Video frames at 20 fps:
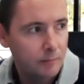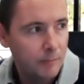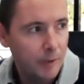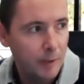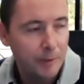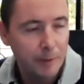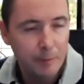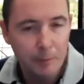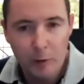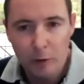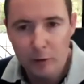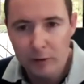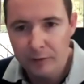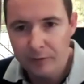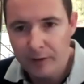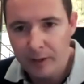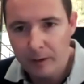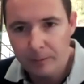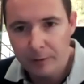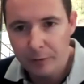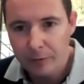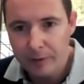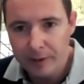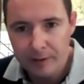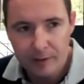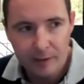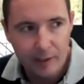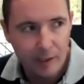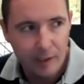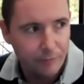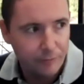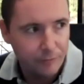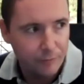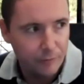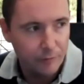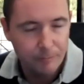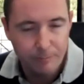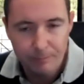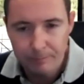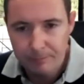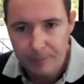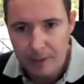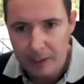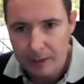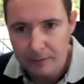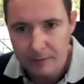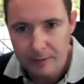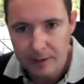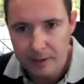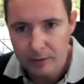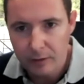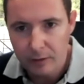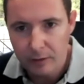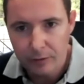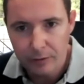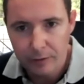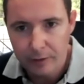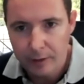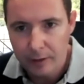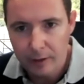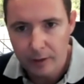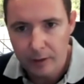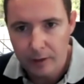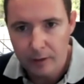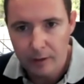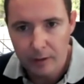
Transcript: maybe a multifamily rented out for like 600 a